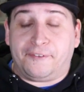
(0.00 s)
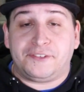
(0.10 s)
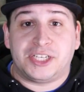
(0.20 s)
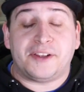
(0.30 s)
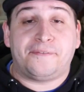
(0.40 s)

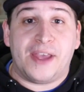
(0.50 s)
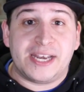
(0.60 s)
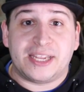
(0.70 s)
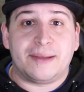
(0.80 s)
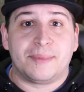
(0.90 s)
to defend
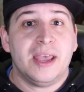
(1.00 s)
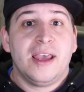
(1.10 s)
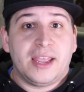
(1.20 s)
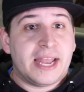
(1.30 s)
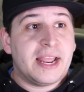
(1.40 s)
him
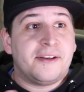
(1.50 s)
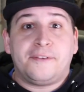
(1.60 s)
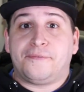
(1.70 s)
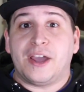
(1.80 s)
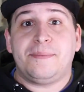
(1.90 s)
and
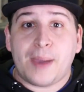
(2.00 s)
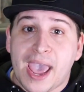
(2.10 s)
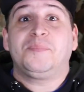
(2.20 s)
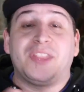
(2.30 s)
fight back.